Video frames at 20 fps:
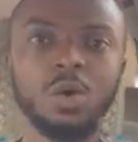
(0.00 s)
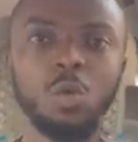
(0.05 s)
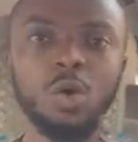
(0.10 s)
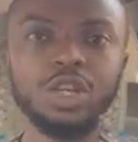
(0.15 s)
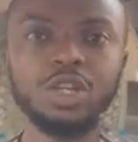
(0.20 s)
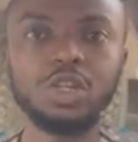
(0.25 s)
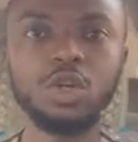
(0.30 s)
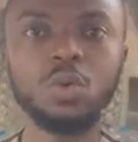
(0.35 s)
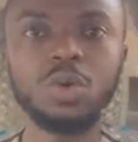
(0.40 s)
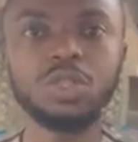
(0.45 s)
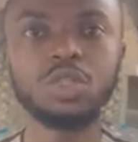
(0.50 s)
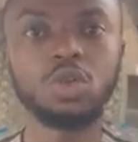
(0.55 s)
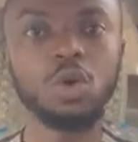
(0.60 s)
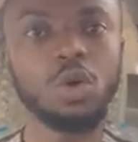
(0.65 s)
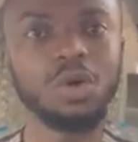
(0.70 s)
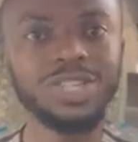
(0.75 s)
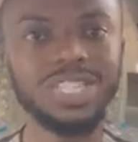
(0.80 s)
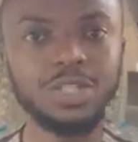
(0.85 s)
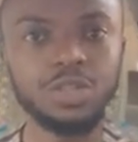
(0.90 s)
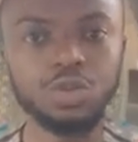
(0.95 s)
What do you want your
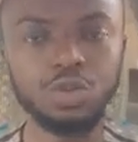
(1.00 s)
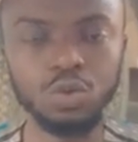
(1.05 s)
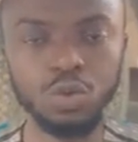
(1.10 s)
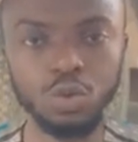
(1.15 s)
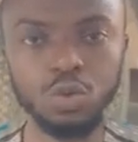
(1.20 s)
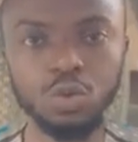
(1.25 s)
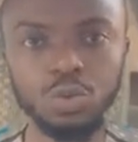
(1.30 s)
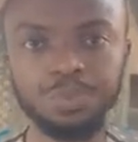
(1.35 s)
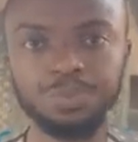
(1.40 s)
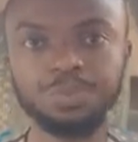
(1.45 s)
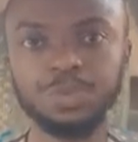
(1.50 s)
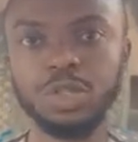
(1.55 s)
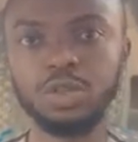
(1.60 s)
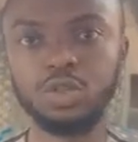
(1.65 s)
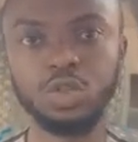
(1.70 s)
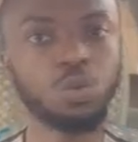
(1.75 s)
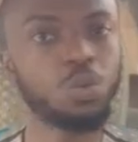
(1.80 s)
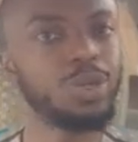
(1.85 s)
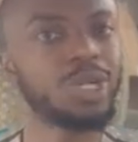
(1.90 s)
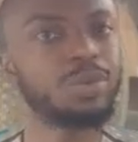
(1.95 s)
audience to do?
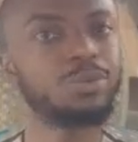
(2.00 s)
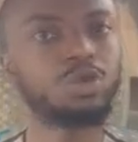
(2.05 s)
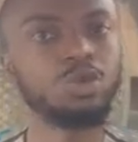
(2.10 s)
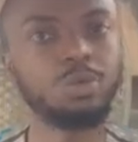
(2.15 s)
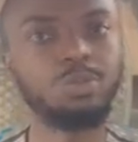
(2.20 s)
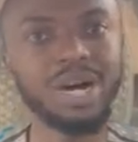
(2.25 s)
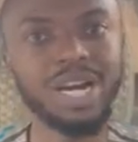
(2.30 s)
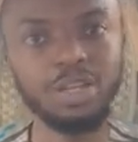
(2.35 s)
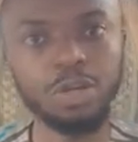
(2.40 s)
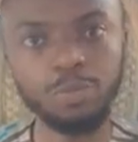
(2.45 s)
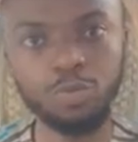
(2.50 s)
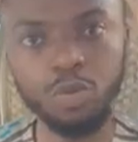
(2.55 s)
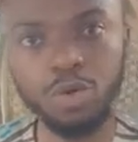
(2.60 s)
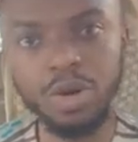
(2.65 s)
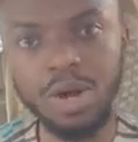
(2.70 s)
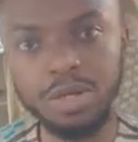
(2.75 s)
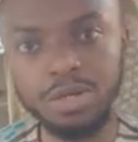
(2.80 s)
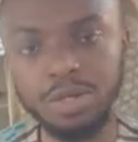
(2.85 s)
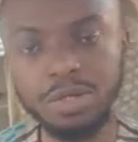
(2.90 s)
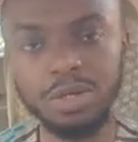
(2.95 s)
Do you want them to buy your
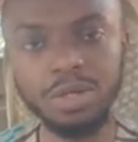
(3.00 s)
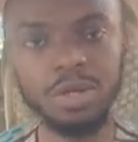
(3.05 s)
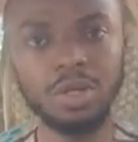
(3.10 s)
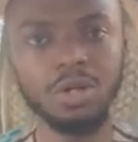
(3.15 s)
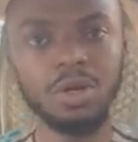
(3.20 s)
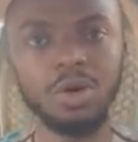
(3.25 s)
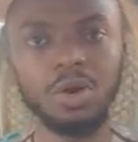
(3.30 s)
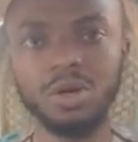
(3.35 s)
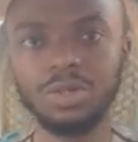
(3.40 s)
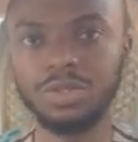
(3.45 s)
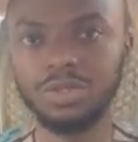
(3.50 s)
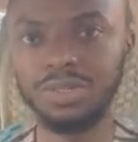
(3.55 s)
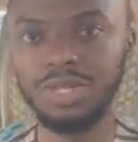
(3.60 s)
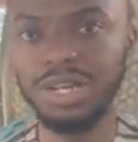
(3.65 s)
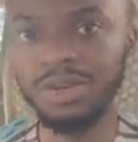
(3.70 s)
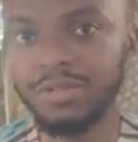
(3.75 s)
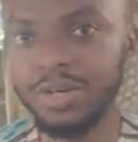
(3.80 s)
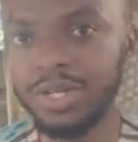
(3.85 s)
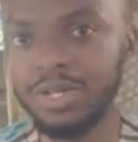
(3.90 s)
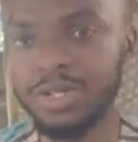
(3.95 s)
product or
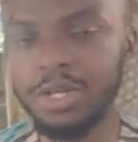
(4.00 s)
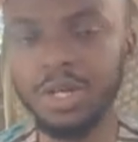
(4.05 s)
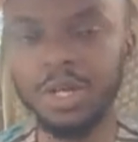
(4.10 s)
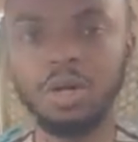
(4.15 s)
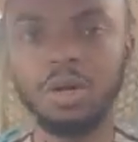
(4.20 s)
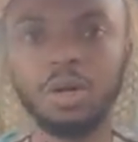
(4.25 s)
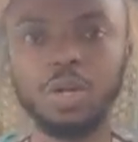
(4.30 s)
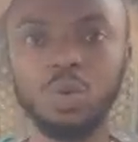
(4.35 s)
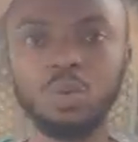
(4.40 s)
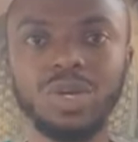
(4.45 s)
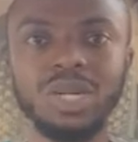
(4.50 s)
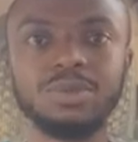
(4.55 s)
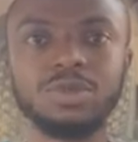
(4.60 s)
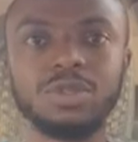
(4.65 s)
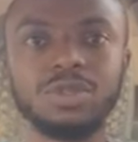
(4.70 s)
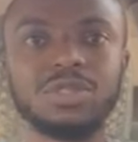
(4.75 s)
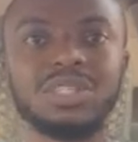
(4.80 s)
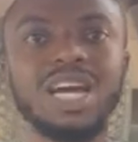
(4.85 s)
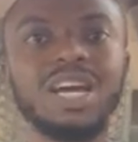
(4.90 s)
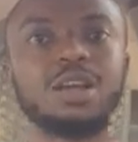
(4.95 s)
service, or you want them
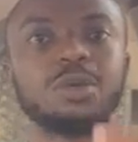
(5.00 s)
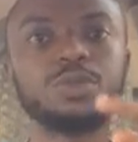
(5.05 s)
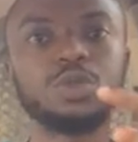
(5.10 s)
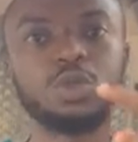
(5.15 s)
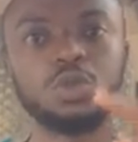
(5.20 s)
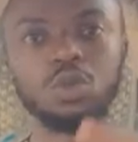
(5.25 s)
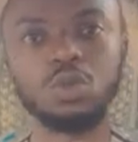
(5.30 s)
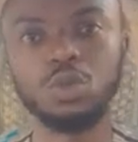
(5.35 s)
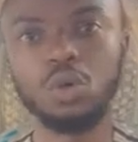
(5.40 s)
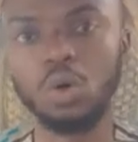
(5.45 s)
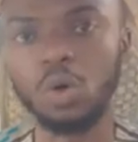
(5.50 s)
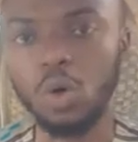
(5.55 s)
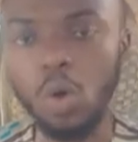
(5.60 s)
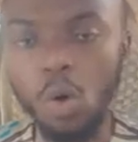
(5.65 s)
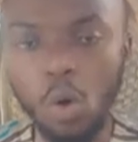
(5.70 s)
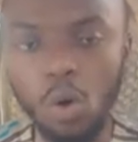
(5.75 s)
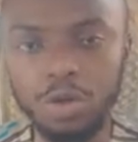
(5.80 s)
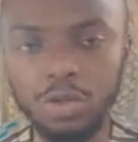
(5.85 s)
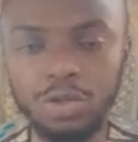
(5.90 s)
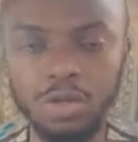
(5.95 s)
to sign up to your
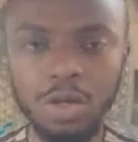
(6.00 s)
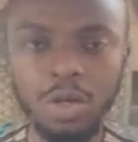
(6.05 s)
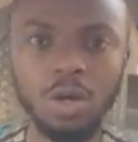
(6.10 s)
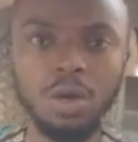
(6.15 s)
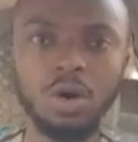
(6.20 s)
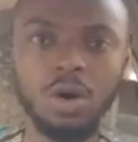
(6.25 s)
course,